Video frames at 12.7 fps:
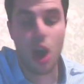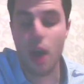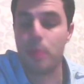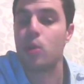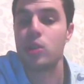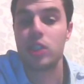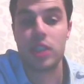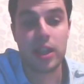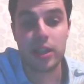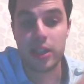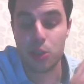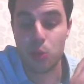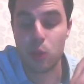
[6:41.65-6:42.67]
I'm not
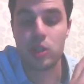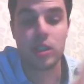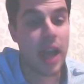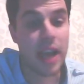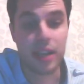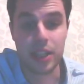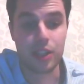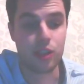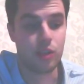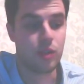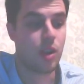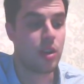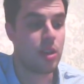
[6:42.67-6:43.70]
saying this wasn't tactics
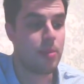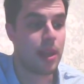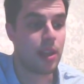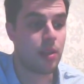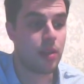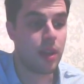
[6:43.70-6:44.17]
from Tony Bellew.